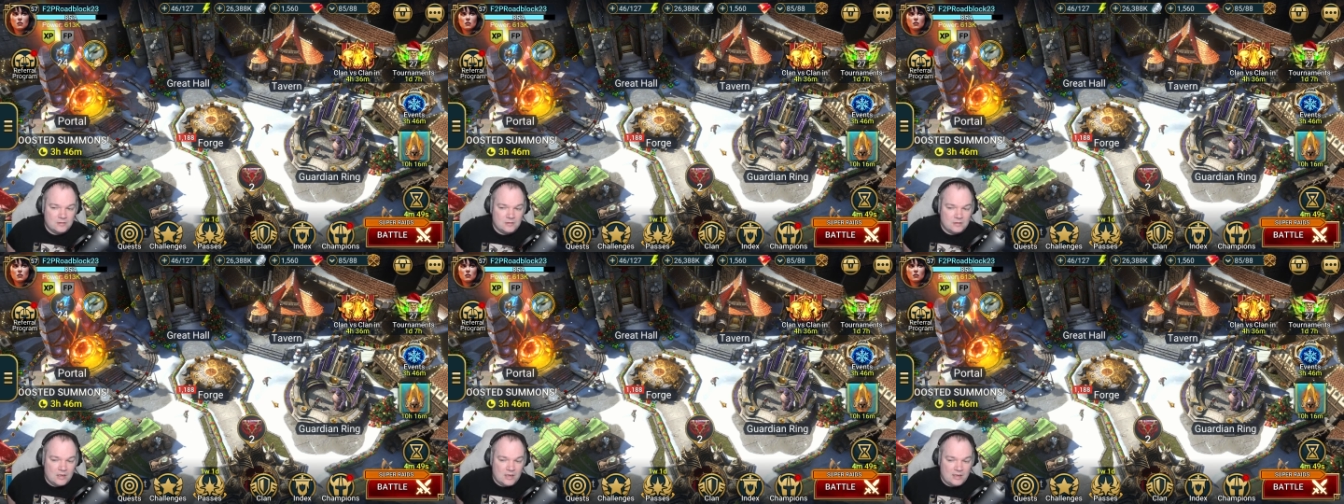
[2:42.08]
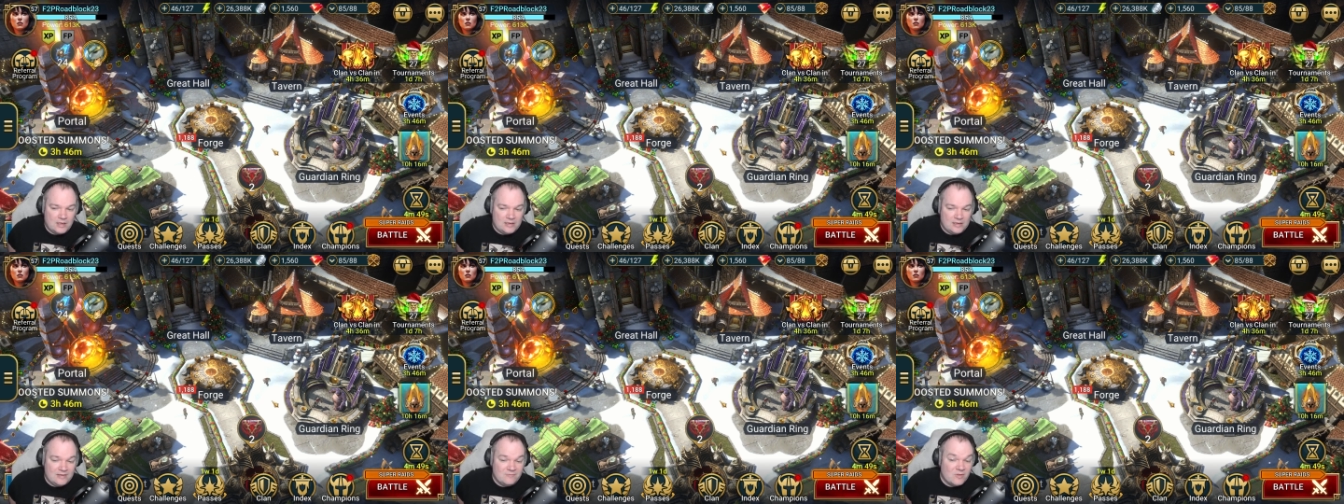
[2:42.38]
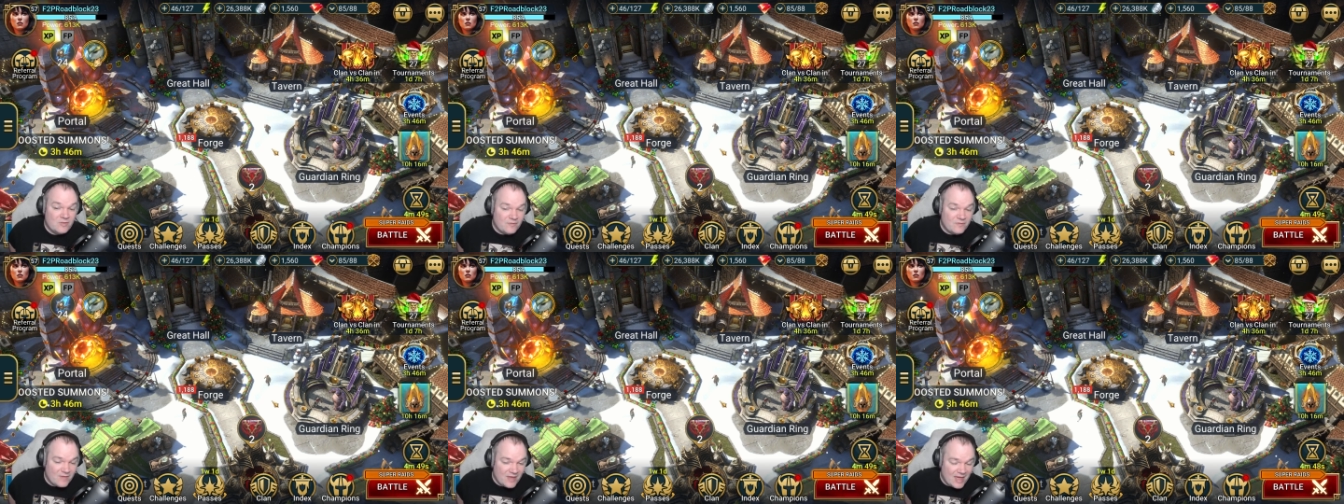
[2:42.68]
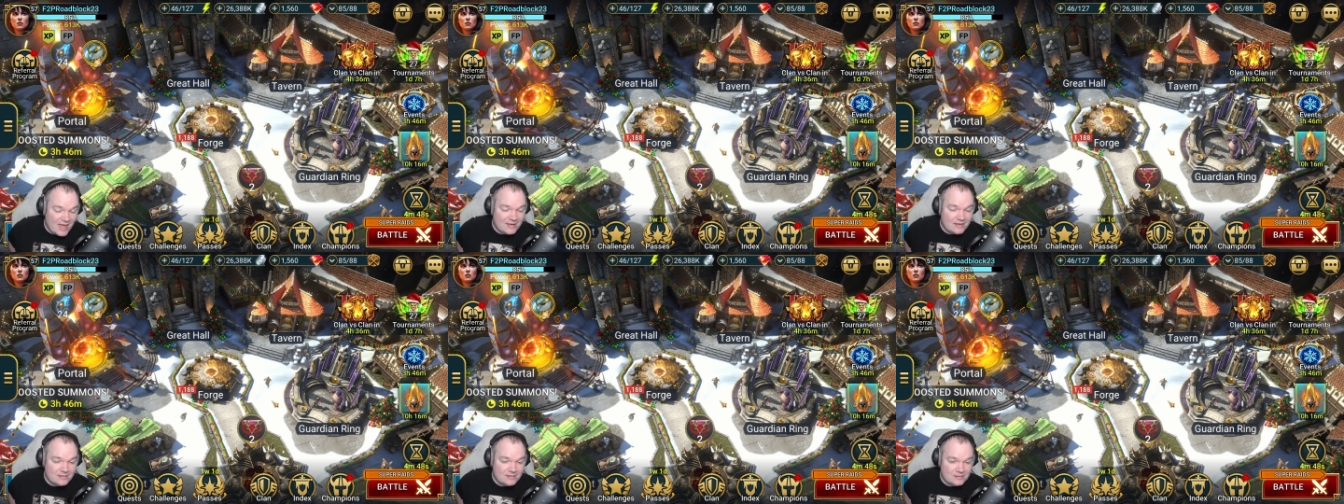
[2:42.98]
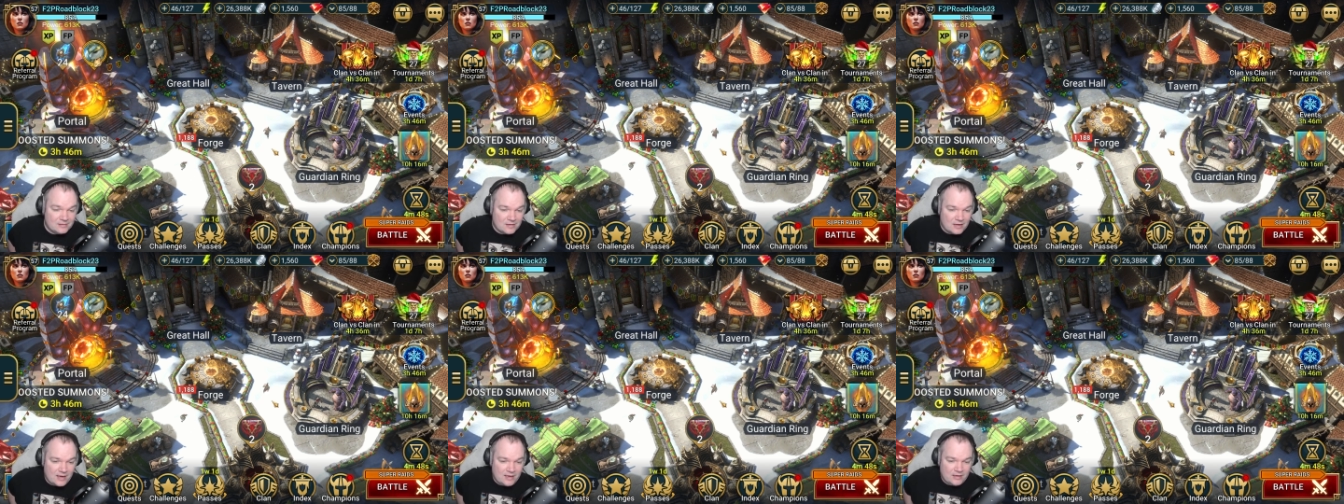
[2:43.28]
and even
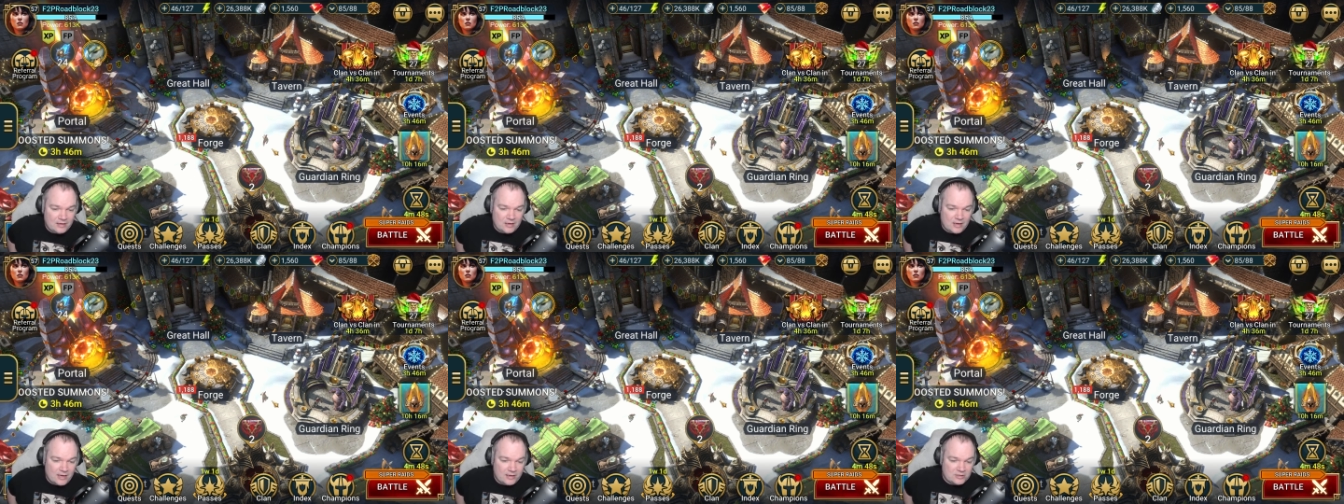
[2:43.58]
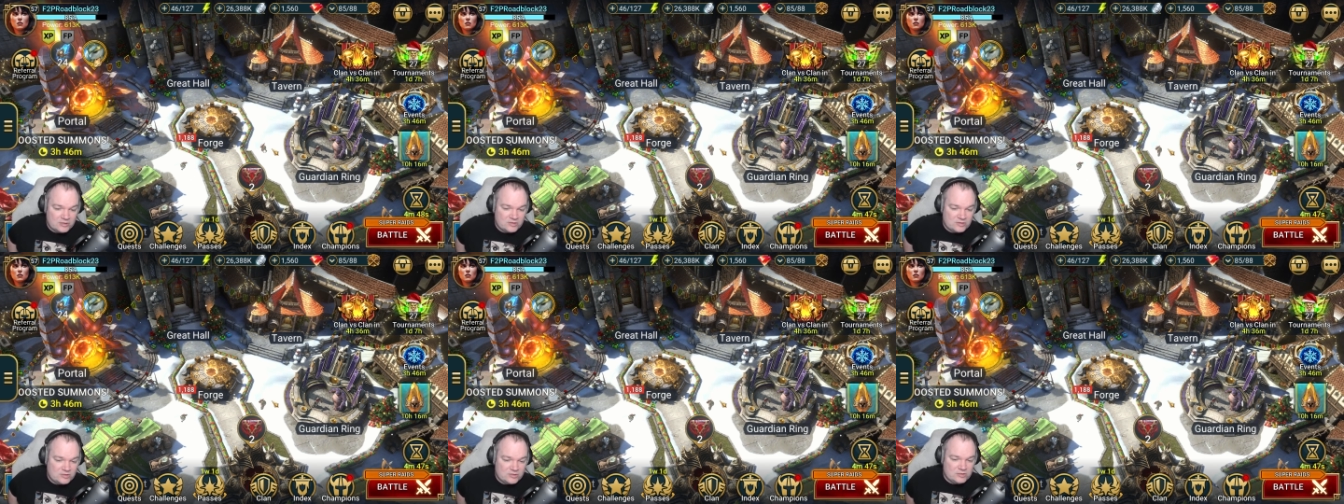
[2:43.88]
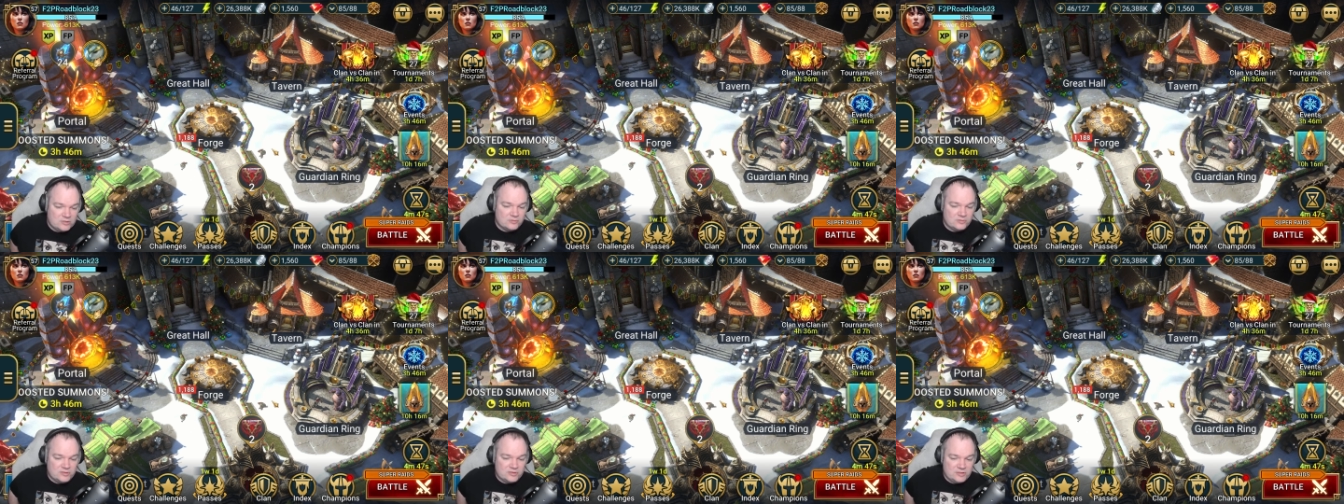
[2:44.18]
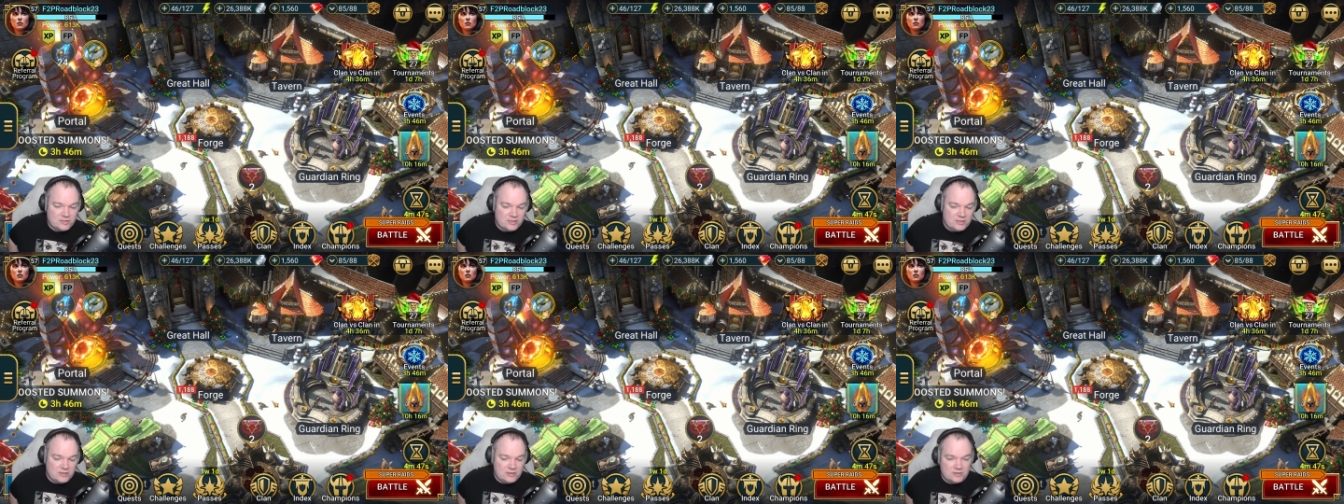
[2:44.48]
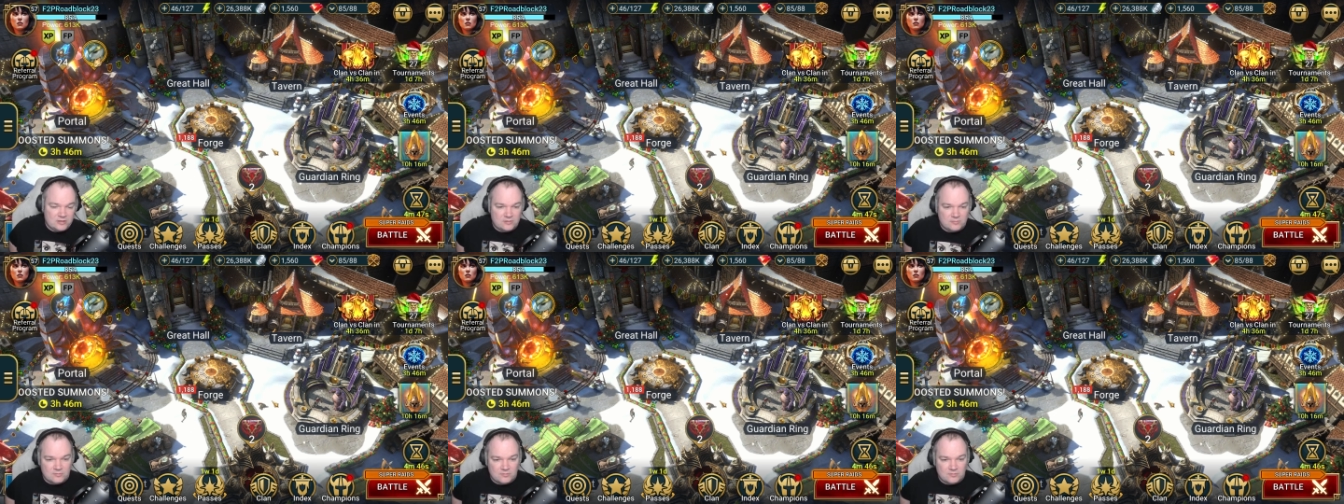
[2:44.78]
then, I could still see